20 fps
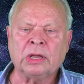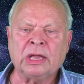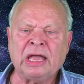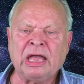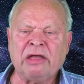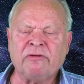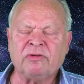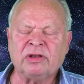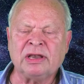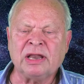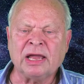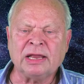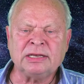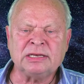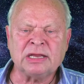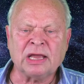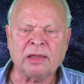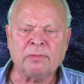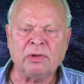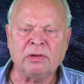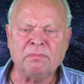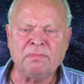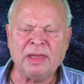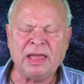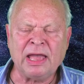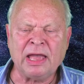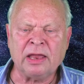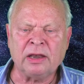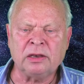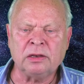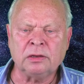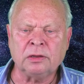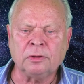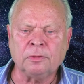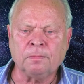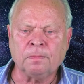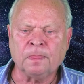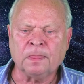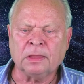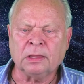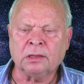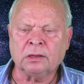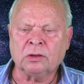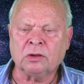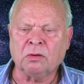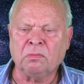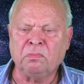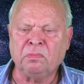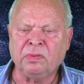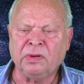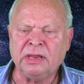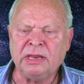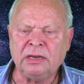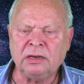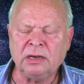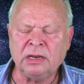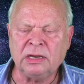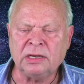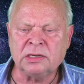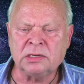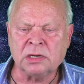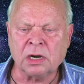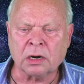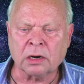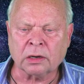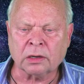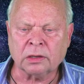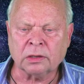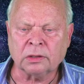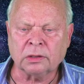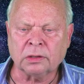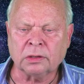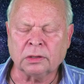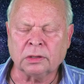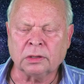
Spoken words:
have at nighttime in bed completely dark